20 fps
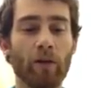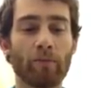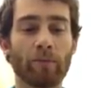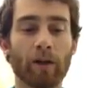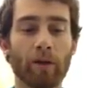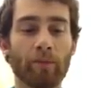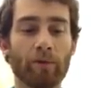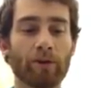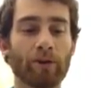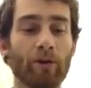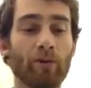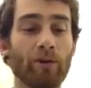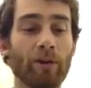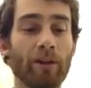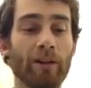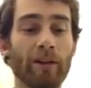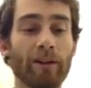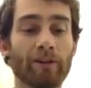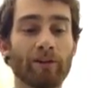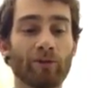but
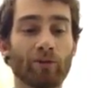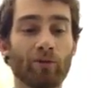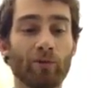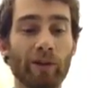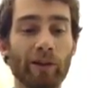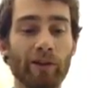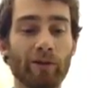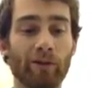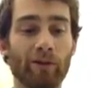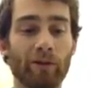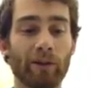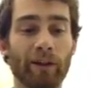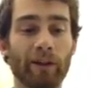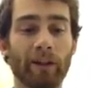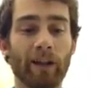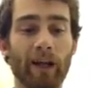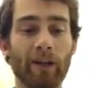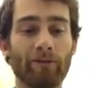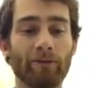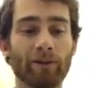opportunity is real and
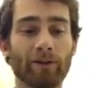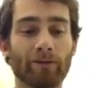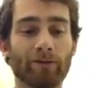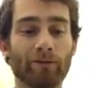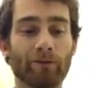life is